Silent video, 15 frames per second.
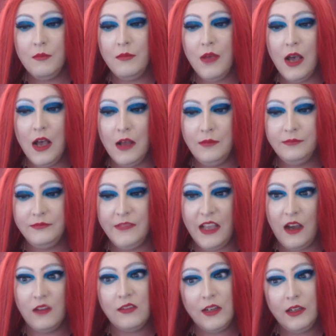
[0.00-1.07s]
But
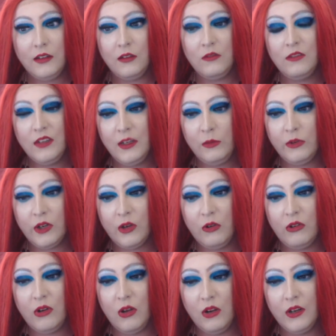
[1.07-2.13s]
yeah, I really want to go
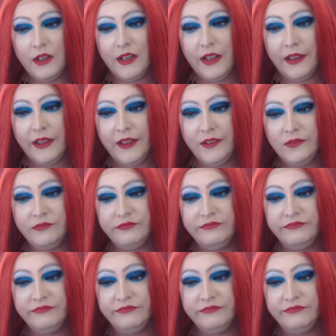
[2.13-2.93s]
on holiday again.